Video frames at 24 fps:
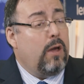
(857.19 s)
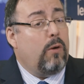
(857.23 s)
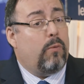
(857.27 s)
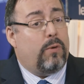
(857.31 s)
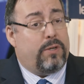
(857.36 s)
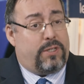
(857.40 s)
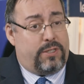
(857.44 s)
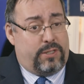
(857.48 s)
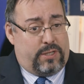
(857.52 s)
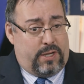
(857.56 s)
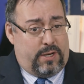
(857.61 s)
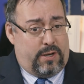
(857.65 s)

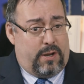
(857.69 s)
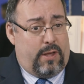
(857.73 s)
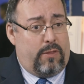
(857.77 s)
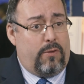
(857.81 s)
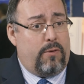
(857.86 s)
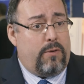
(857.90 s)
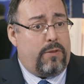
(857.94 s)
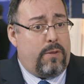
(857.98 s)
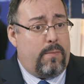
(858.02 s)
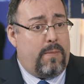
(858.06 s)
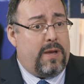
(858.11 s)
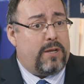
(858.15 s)
which is
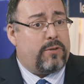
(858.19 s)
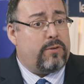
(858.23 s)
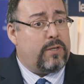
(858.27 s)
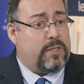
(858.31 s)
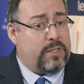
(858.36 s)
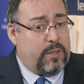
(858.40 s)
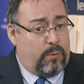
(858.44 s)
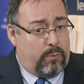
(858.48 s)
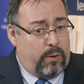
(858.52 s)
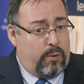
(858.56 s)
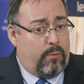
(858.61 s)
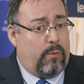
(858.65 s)
another of the
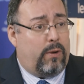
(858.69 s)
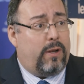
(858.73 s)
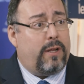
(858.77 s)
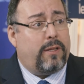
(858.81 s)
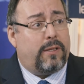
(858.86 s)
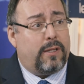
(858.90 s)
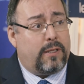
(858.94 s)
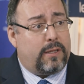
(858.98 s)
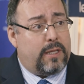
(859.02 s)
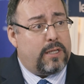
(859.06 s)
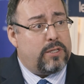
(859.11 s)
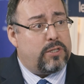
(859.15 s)
metrics that we really
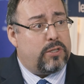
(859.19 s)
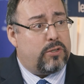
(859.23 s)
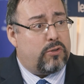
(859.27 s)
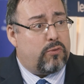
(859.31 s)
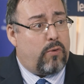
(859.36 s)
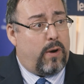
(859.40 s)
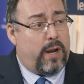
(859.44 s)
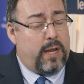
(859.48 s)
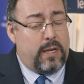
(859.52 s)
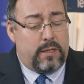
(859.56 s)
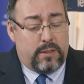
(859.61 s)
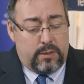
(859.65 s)
think they should
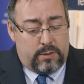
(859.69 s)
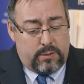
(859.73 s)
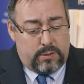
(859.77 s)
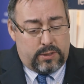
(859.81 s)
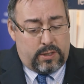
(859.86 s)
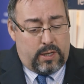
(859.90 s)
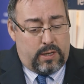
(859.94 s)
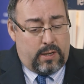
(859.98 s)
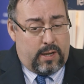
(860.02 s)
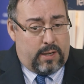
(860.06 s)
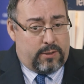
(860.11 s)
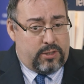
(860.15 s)

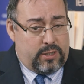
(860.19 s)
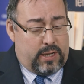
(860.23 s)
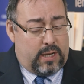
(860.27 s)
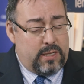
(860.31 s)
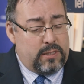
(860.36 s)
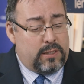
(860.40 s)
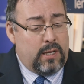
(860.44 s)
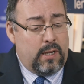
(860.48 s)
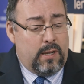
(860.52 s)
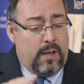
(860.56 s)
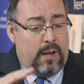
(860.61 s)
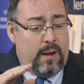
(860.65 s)
chase,